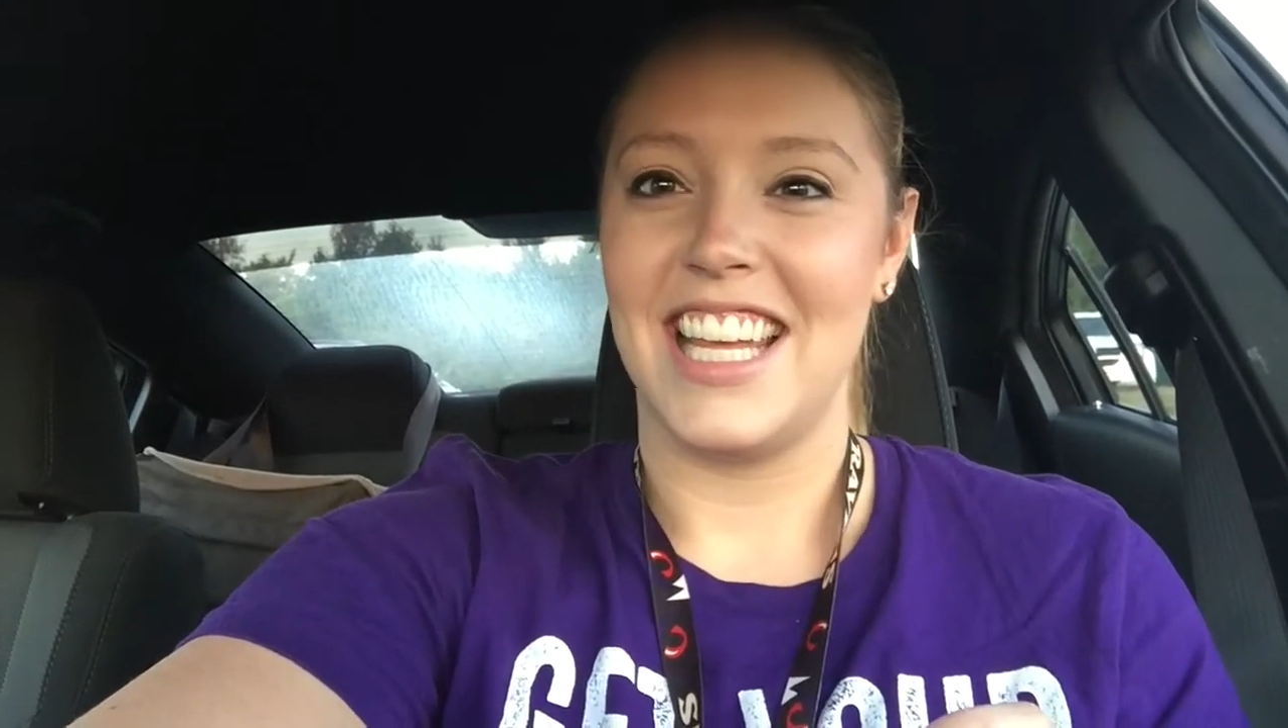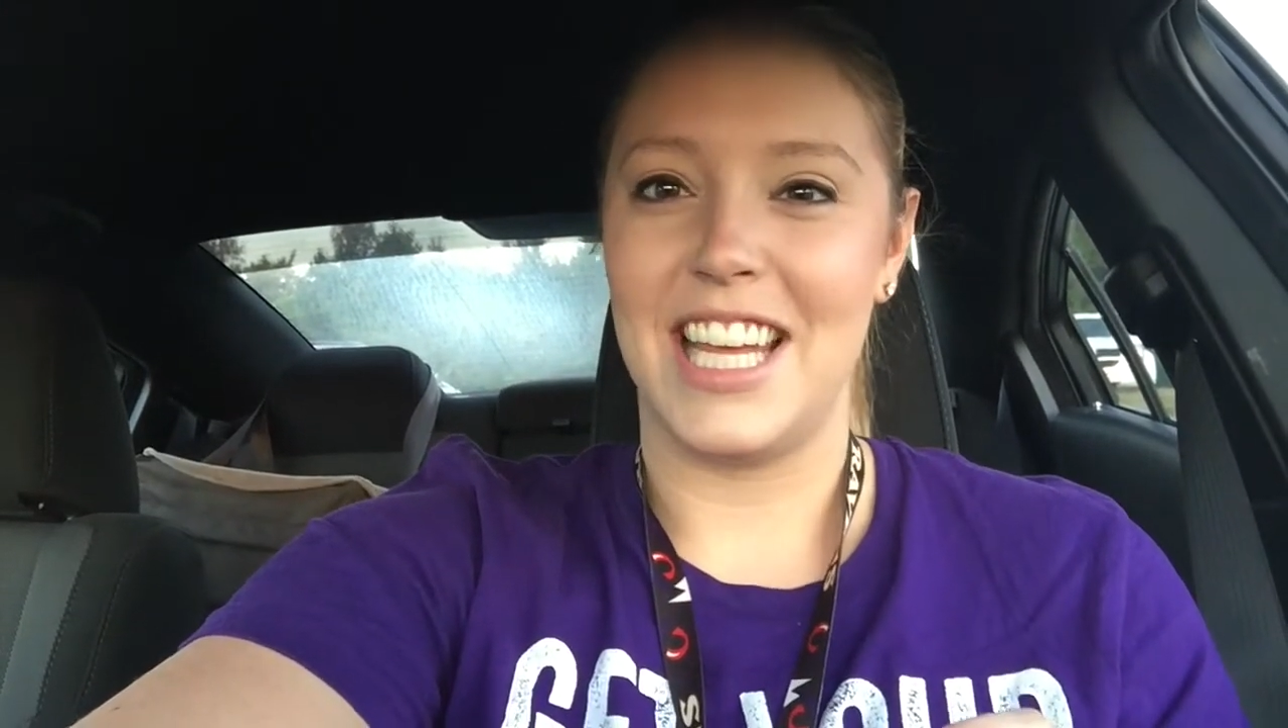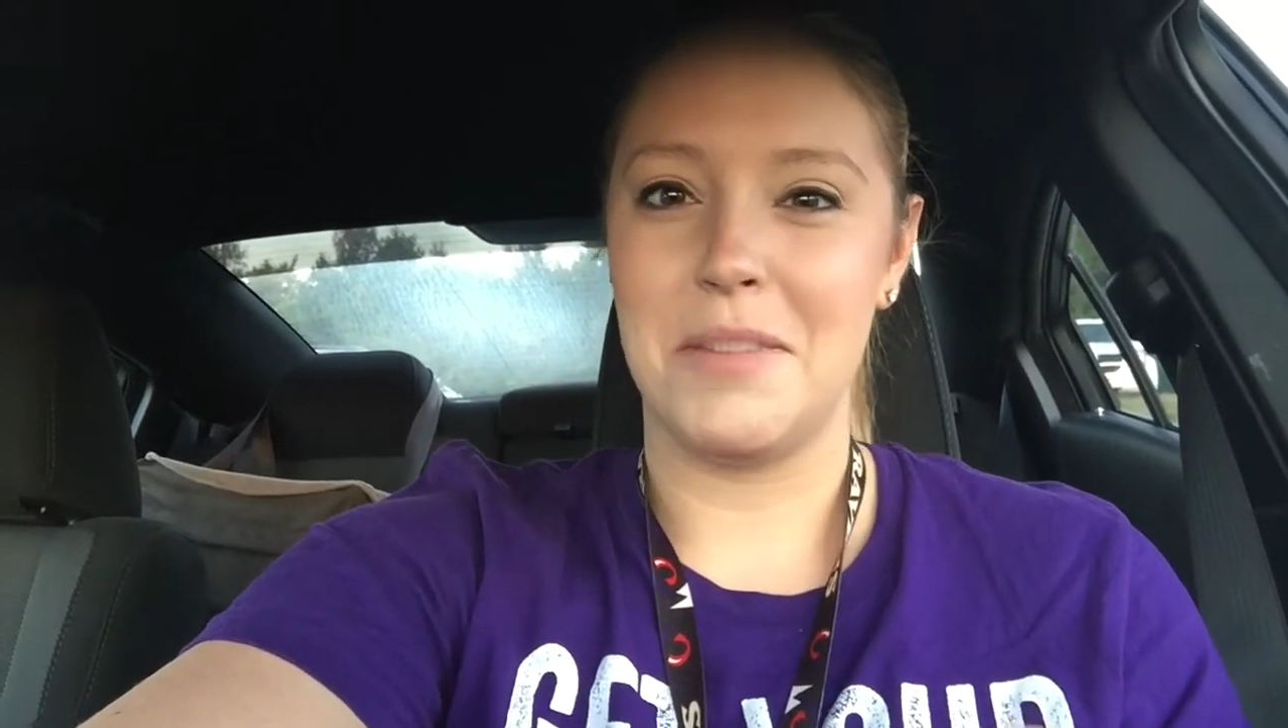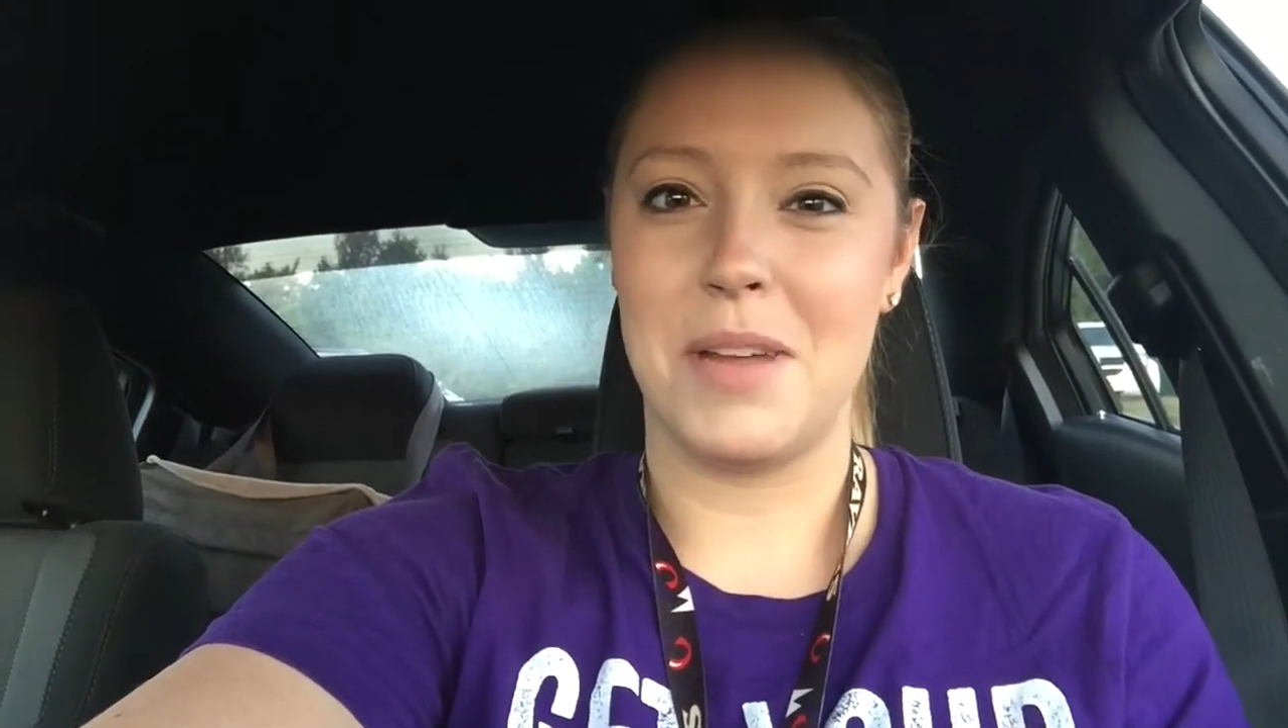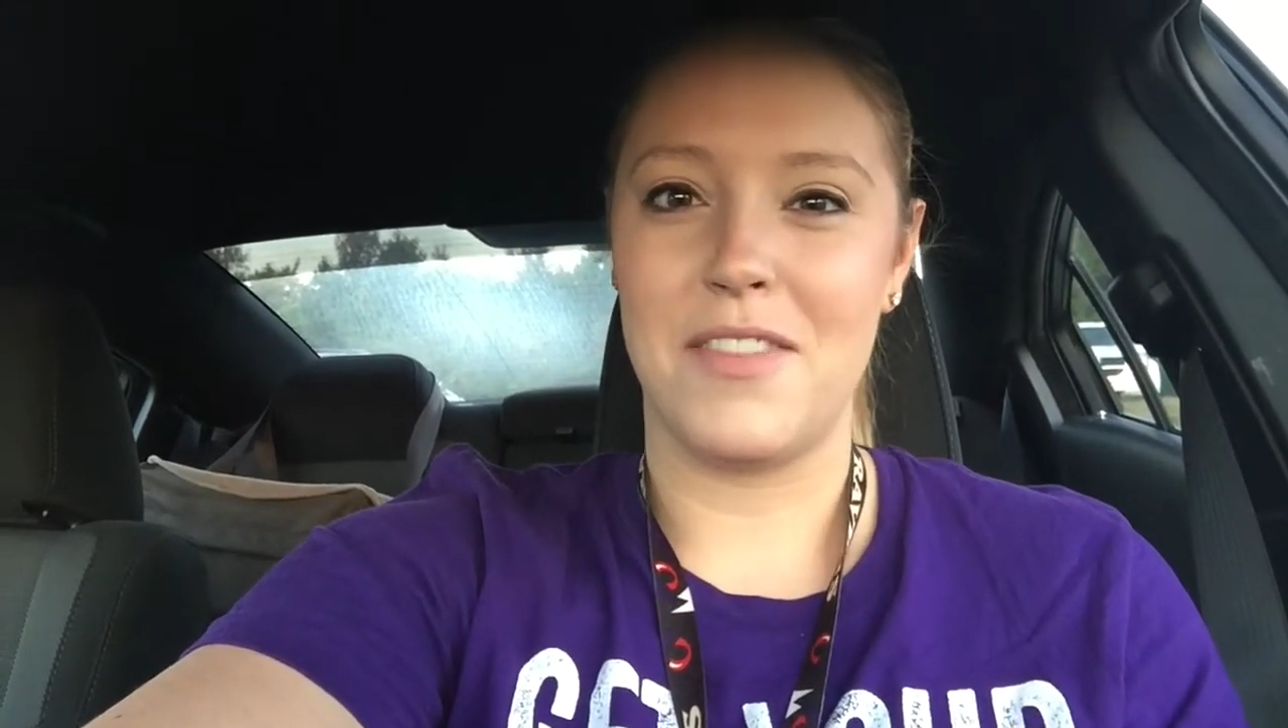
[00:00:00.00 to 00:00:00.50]

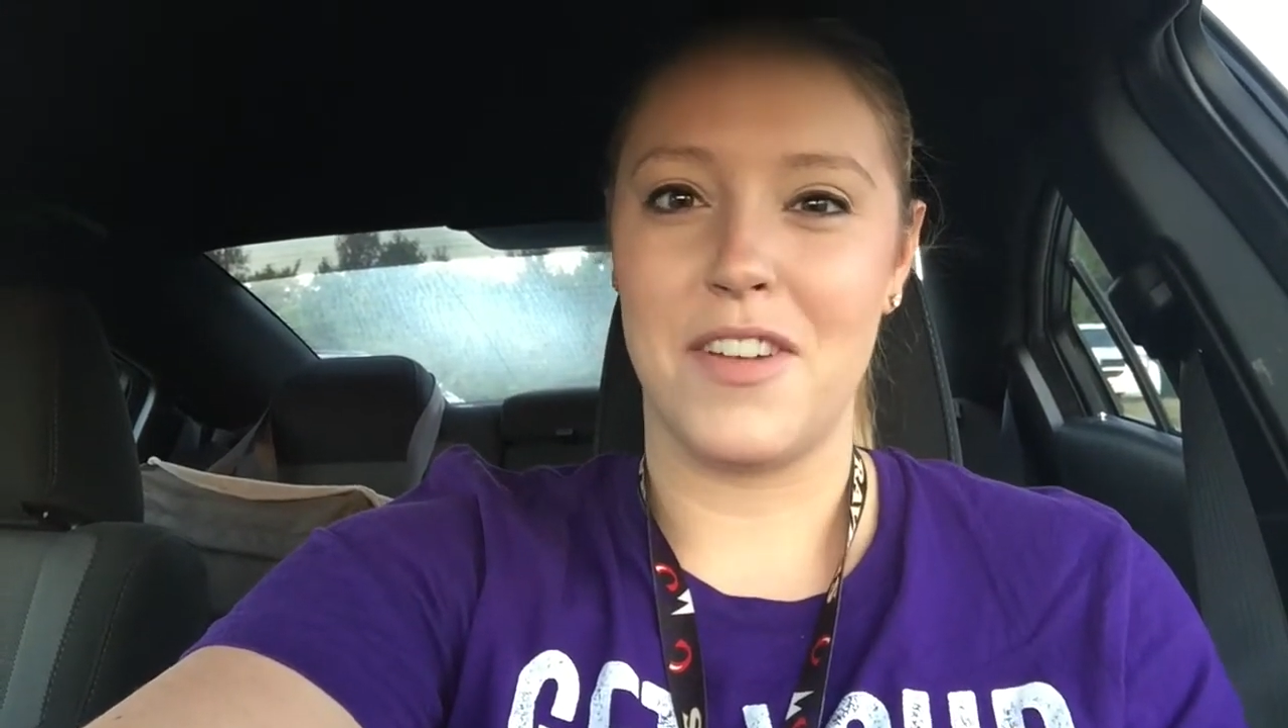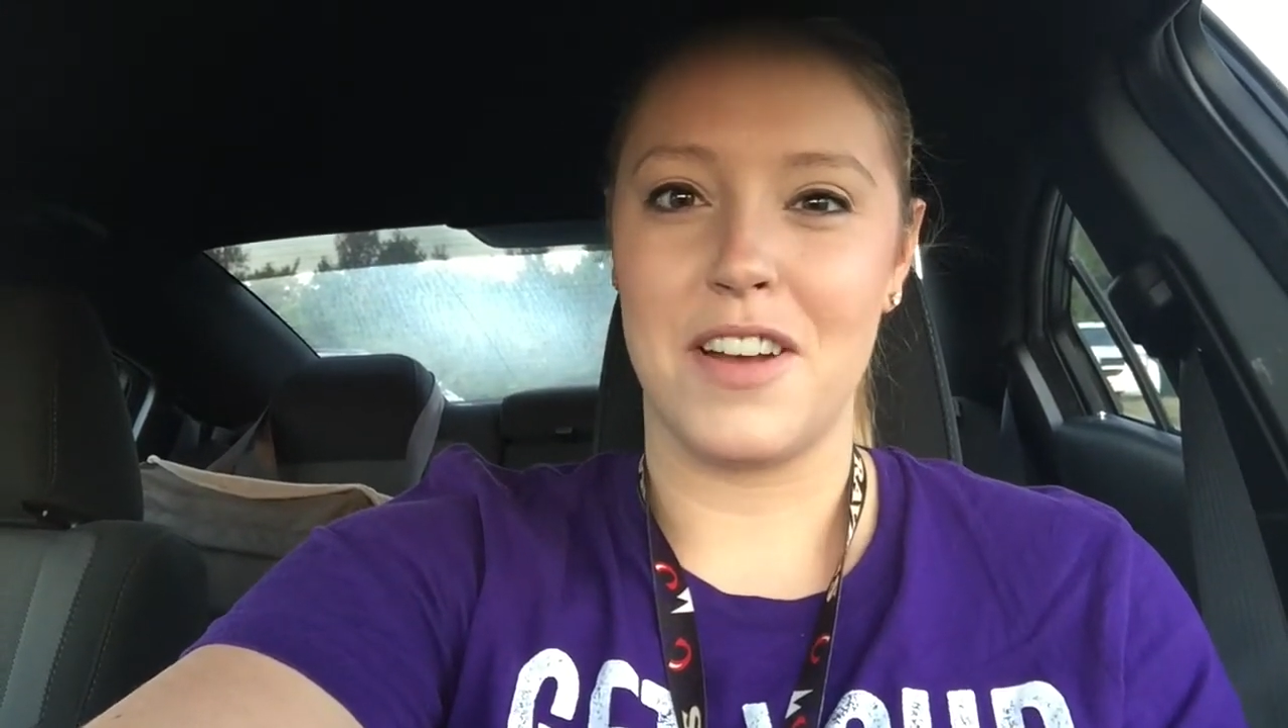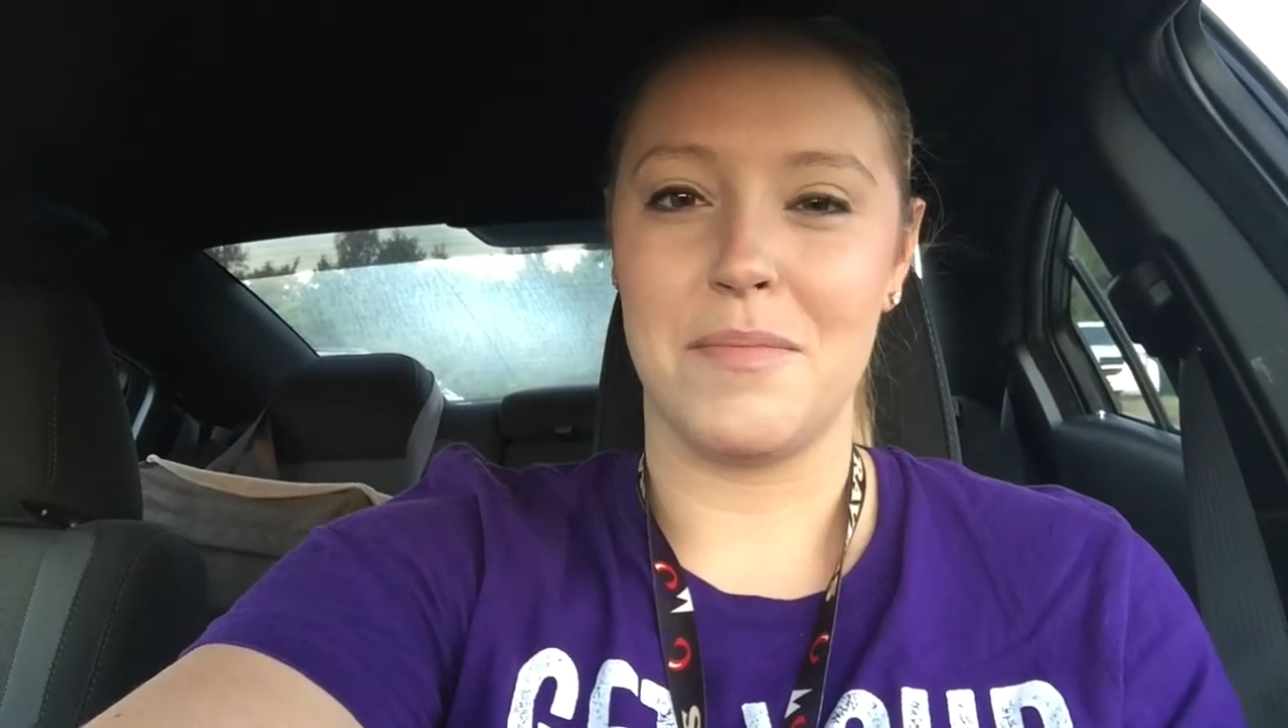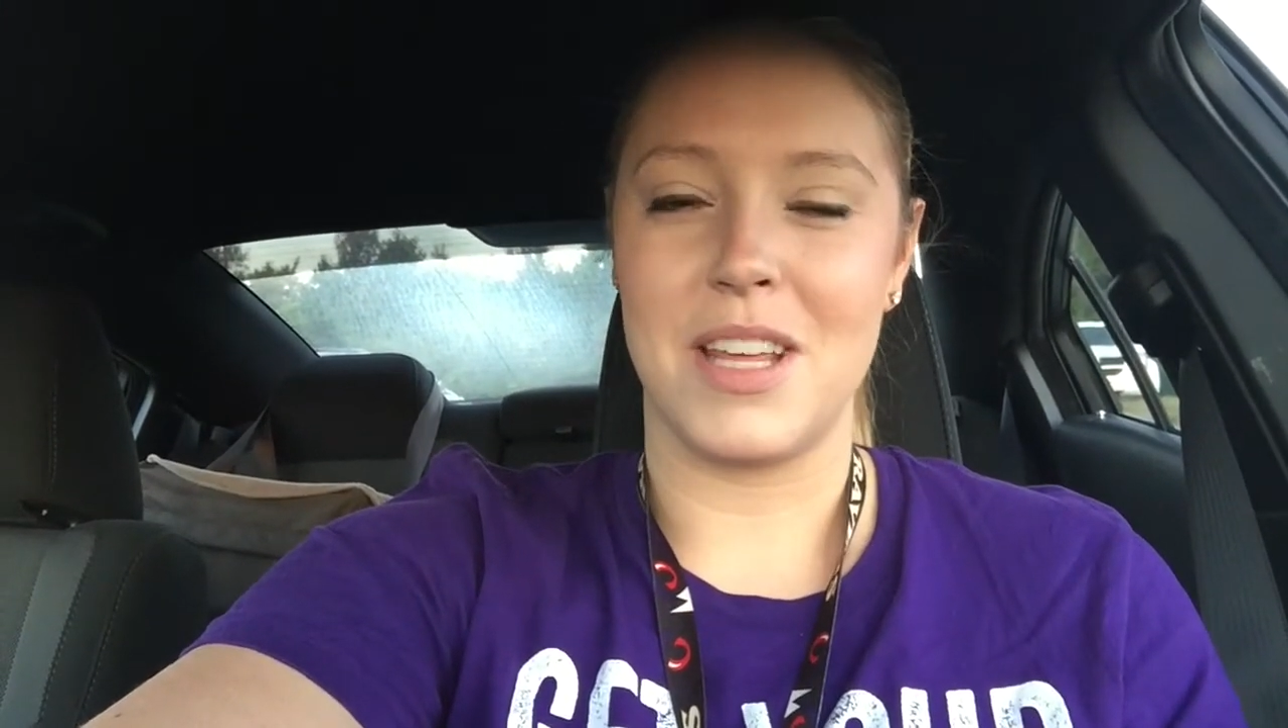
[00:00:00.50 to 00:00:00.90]
Ian made fun of